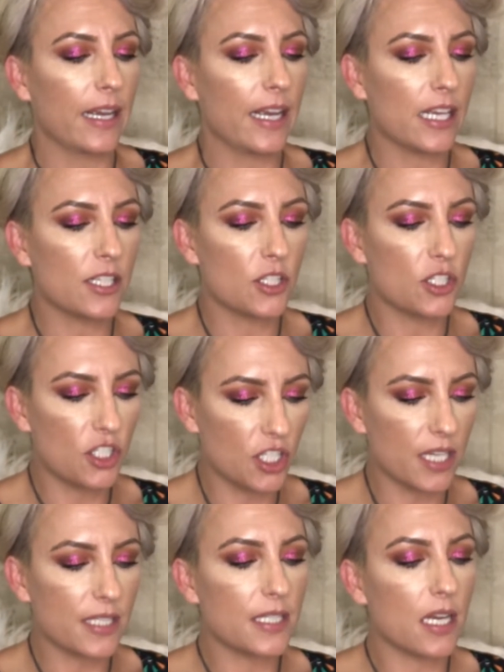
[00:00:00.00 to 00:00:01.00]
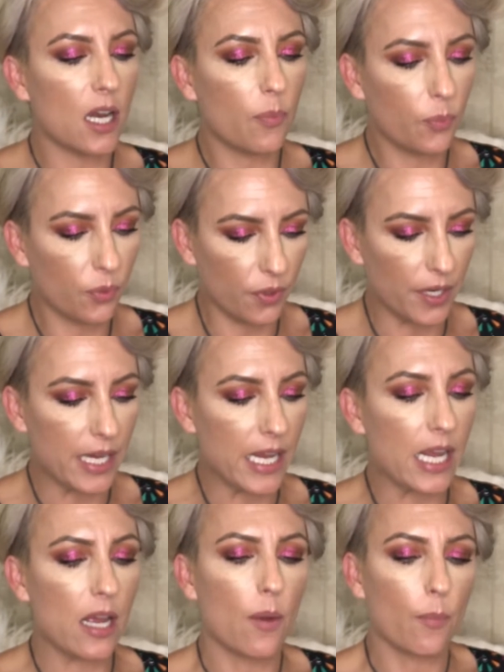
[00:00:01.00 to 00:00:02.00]
it's just a
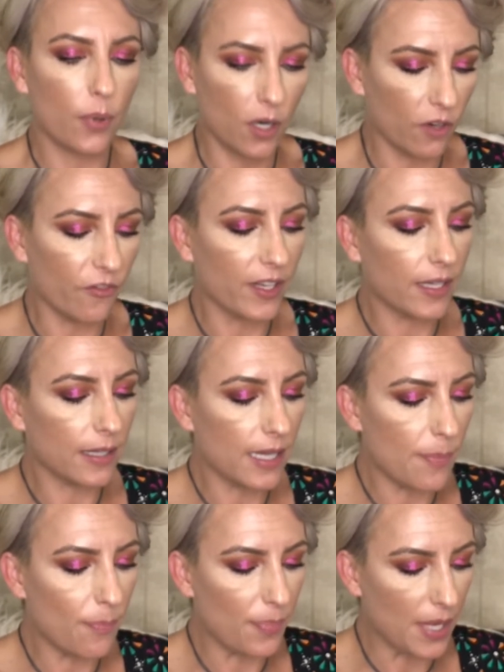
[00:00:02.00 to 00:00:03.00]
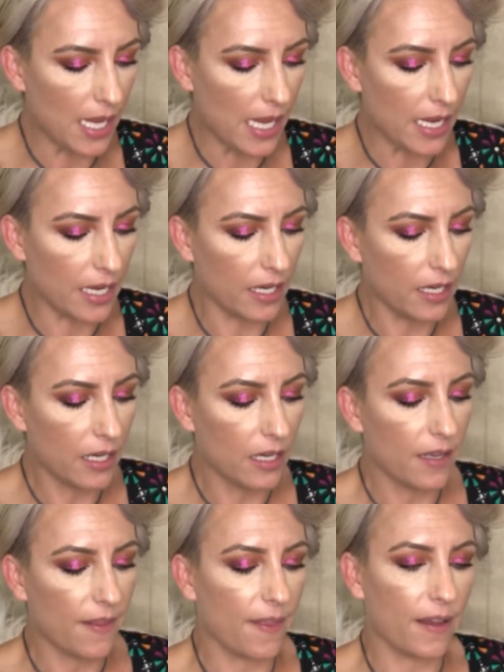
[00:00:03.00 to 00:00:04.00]
pretty, perfectly pink,
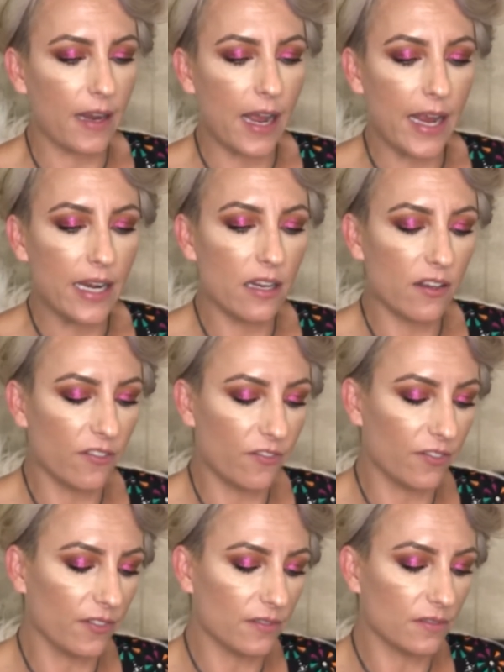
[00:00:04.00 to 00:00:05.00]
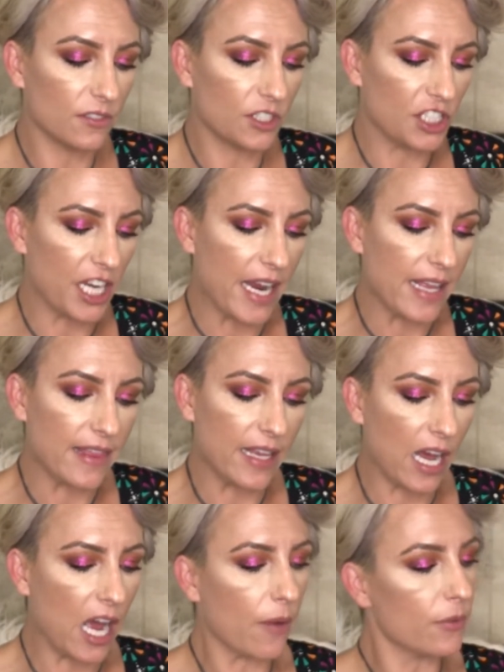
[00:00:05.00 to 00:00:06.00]
the kind of shade
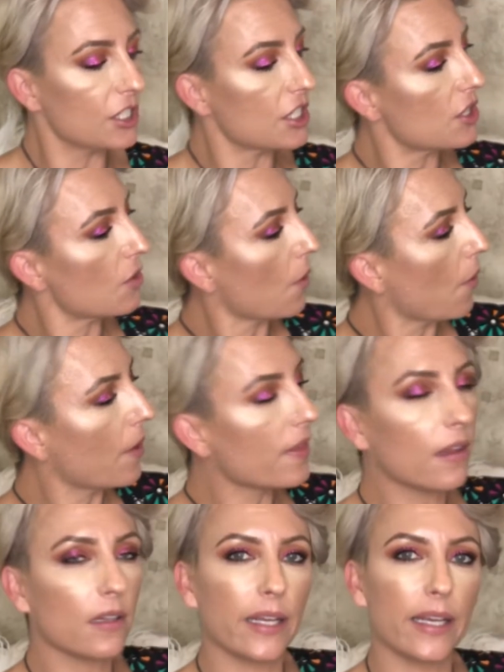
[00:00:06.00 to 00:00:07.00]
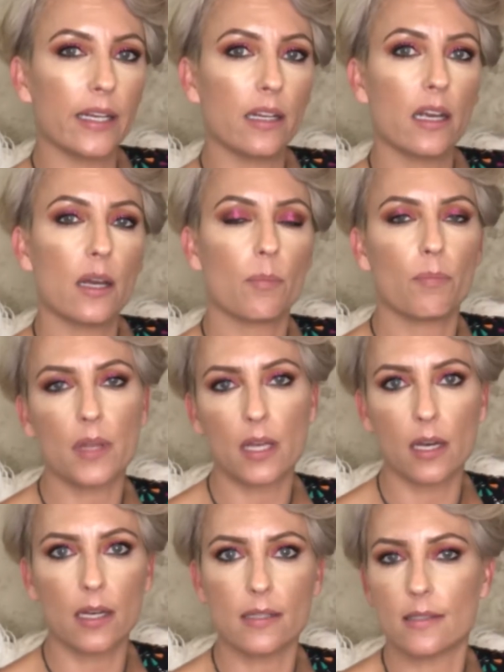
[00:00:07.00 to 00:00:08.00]
that I would just throw on the lid
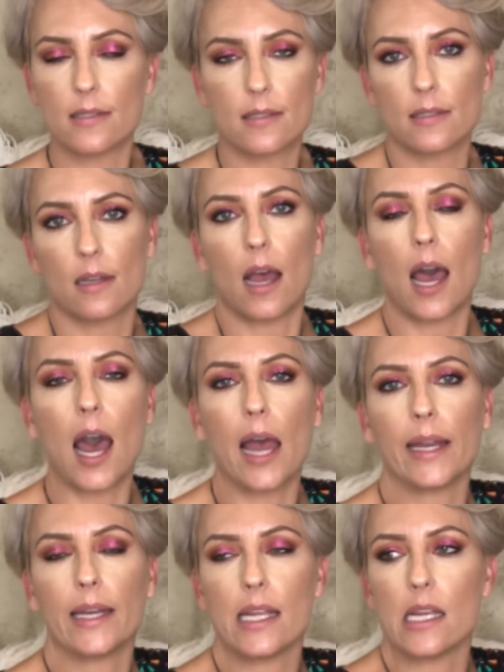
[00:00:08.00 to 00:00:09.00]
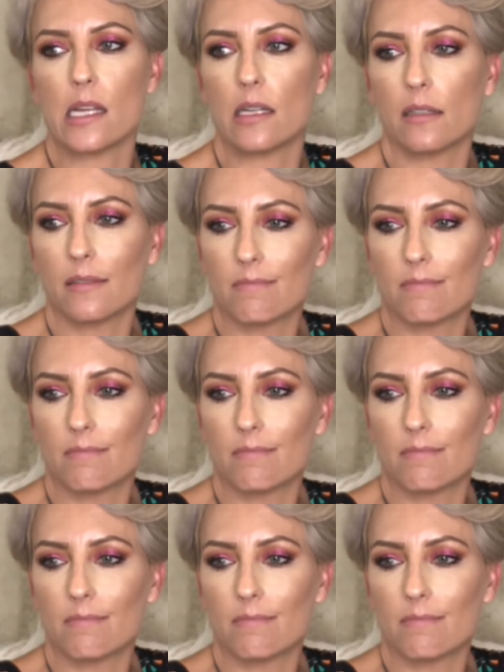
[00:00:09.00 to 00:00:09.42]
because I need